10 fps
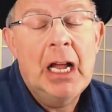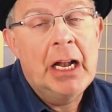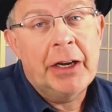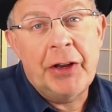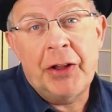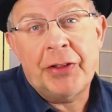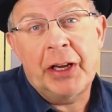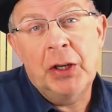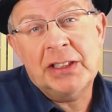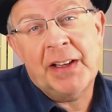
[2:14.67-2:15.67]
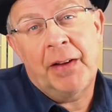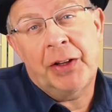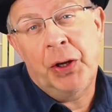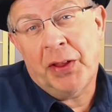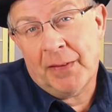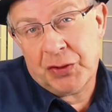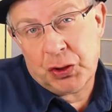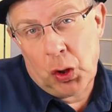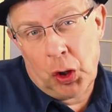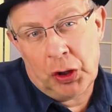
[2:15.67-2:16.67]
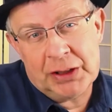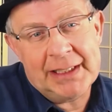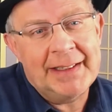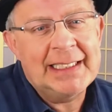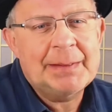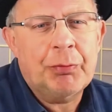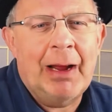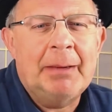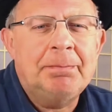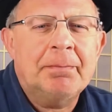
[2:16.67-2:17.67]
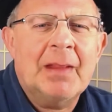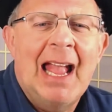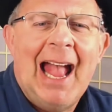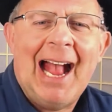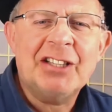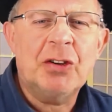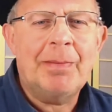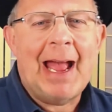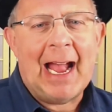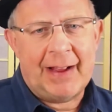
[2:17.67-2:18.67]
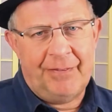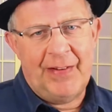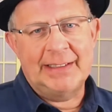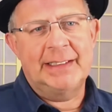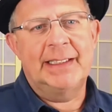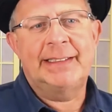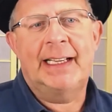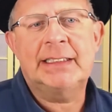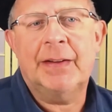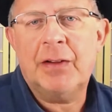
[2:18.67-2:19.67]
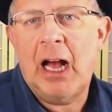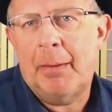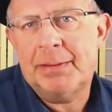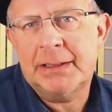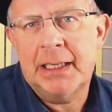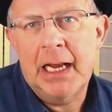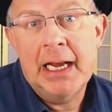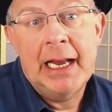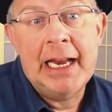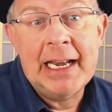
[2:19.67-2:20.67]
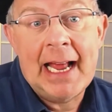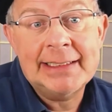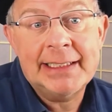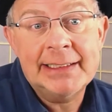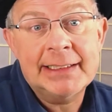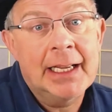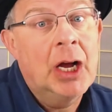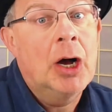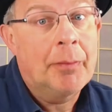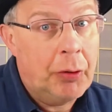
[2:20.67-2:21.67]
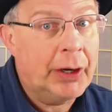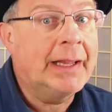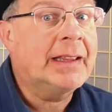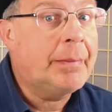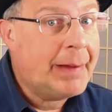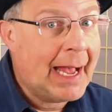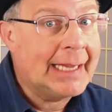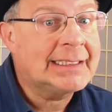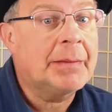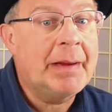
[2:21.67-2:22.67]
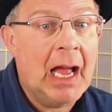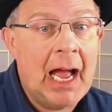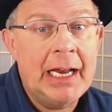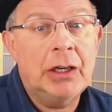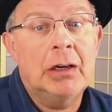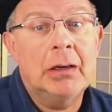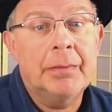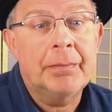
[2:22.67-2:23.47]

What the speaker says: The Youth of Swords in this spread has her back facing the Six of Cups, in essence, putting the past behind her.